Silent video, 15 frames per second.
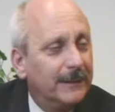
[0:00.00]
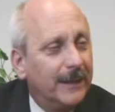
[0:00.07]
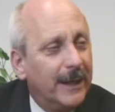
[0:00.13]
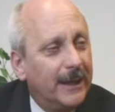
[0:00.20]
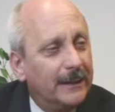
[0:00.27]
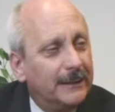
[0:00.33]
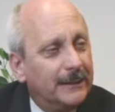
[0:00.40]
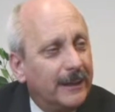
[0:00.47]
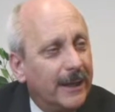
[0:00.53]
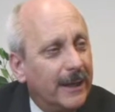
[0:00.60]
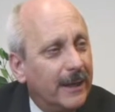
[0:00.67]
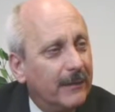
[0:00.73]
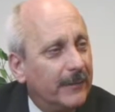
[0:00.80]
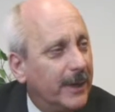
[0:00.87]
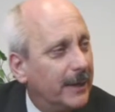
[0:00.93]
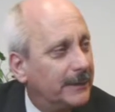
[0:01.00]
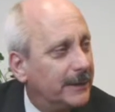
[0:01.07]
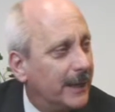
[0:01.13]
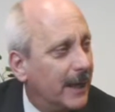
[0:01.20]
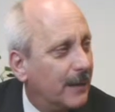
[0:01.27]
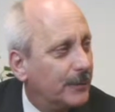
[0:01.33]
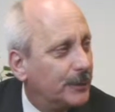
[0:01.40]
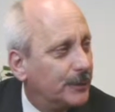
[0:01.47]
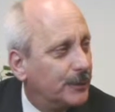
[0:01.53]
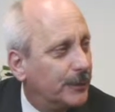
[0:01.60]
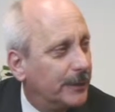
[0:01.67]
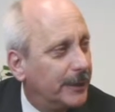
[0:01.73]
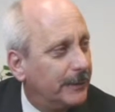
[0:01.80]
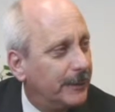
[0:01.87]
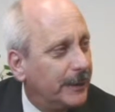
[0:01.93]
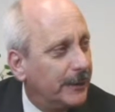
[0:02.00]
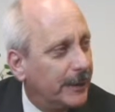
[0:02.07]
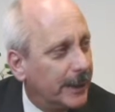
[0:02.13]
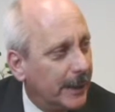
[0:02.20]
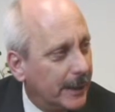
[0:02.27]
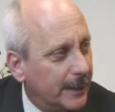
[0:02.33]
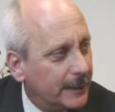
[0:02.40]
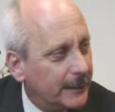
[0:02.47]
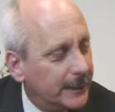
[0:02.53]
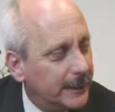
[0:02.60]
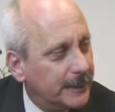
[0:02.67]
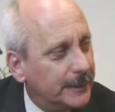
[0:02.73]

and I have had the opportunity periodically